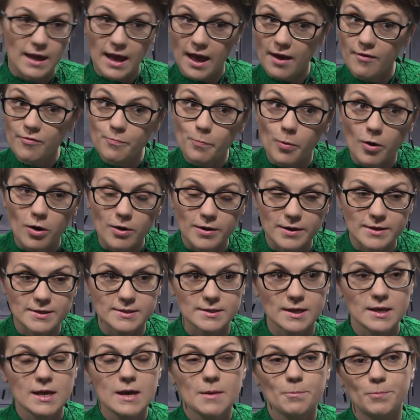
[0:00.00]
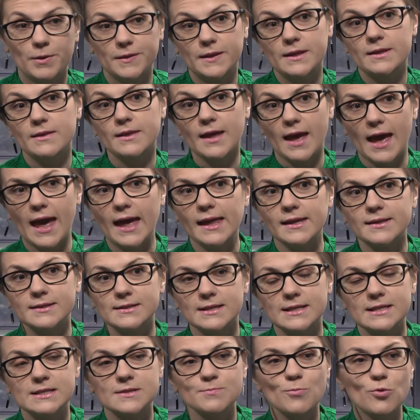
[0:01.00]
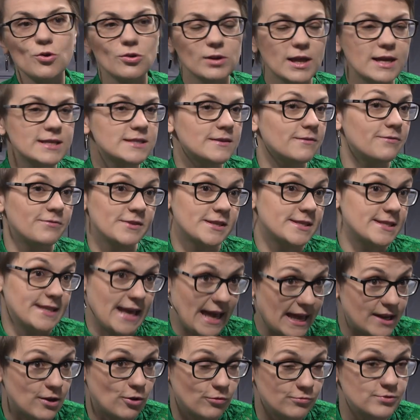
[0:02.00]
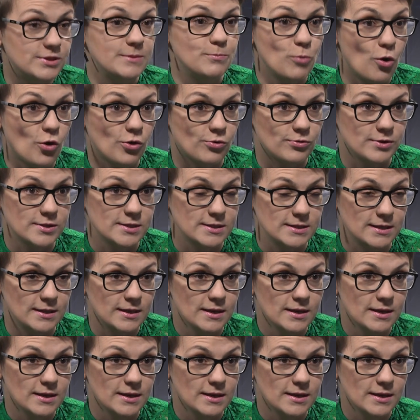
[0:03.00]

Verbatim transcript: they have parties, but in the end, it's more or less a facade of democracy.